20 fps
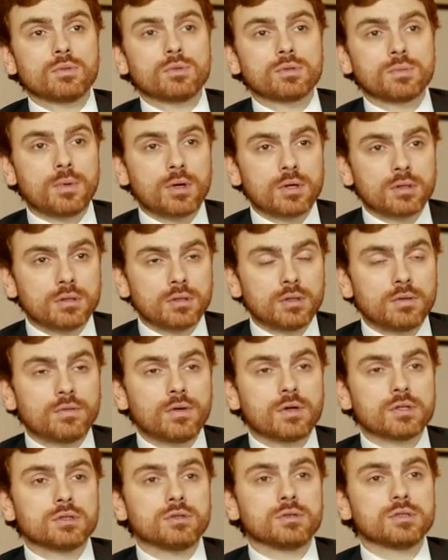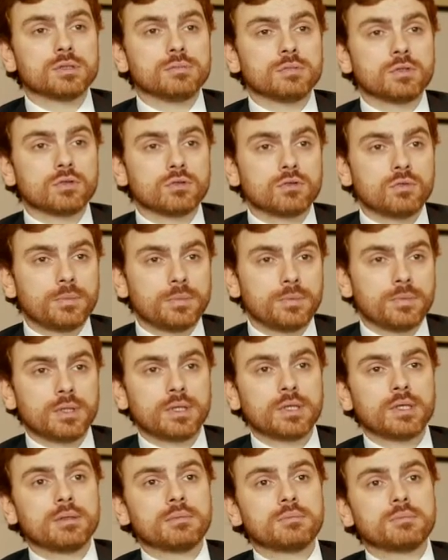It was part of the Lafarge-Holcim group,
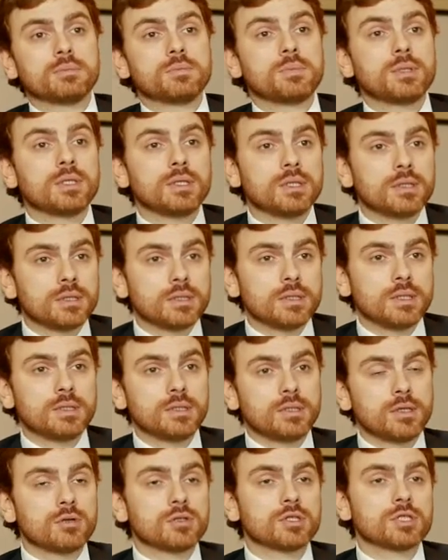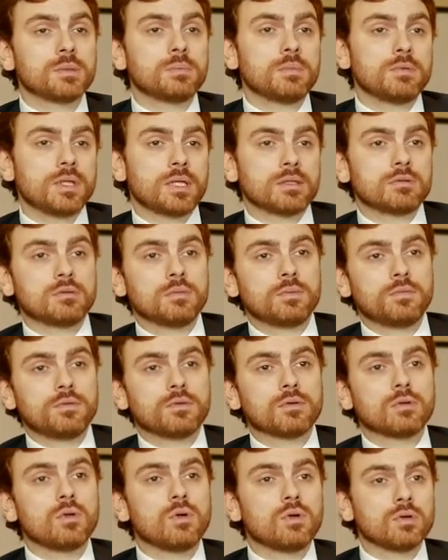been in the ownership of that group
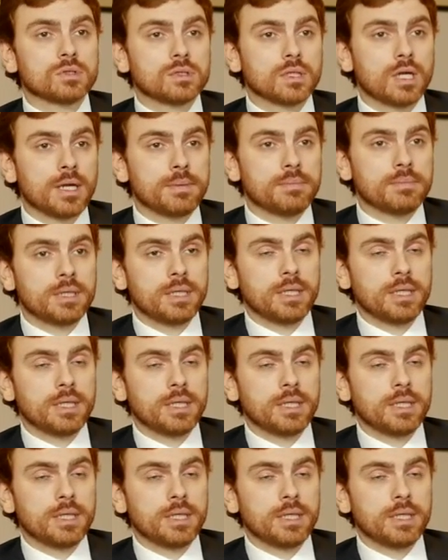for a long time.